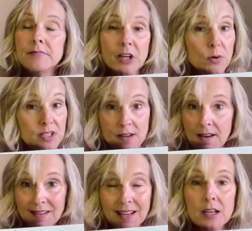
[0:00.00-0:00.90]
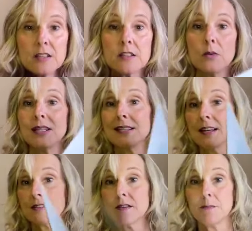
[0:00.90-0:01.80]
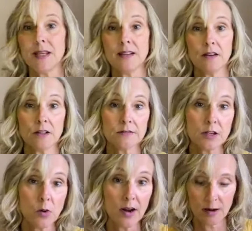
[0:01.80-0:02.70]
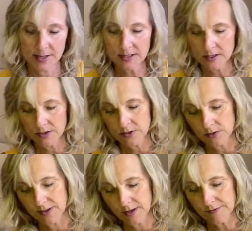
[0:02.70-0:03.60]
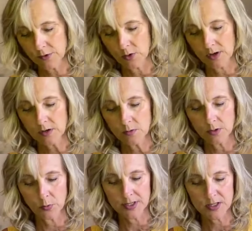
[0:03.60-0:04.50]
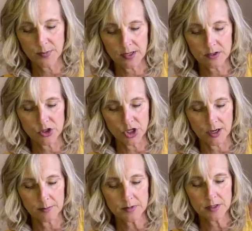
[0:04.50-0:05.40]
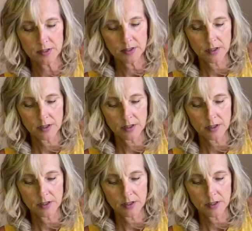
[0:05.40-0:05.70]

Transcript: No, it's not. So it doesn't meet all the requirements. So therefore, when we spell jumped,